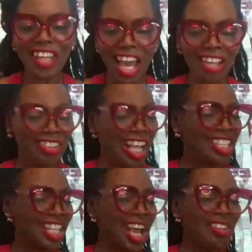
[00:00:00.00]
Okay,
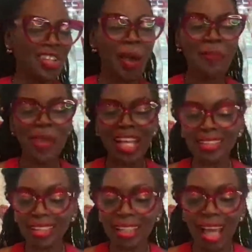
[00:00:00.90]
that sounds
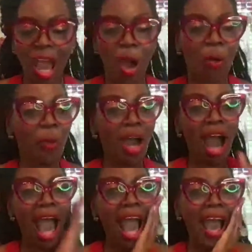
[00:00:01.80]
amazing.
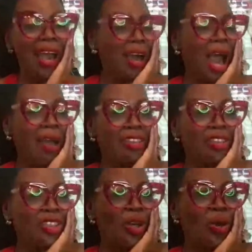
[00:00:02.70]
Well, I'm
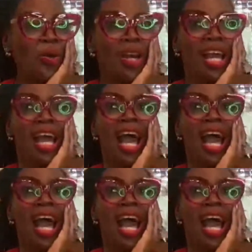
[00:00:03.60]
so